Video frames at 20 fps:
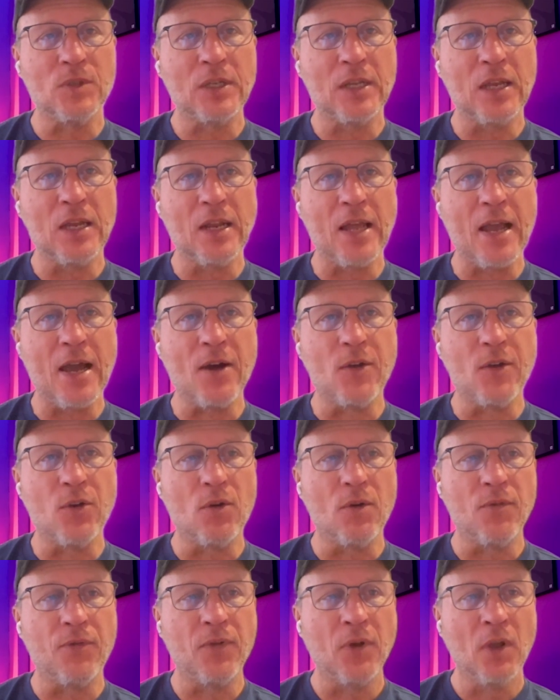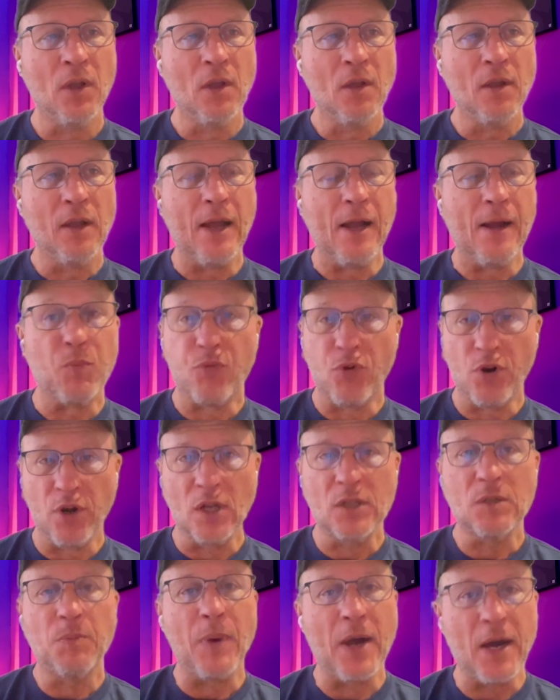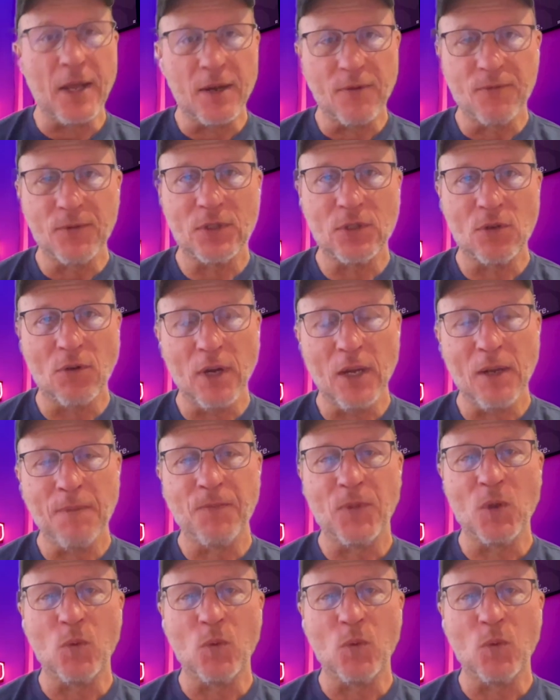to get out of the product part of the story.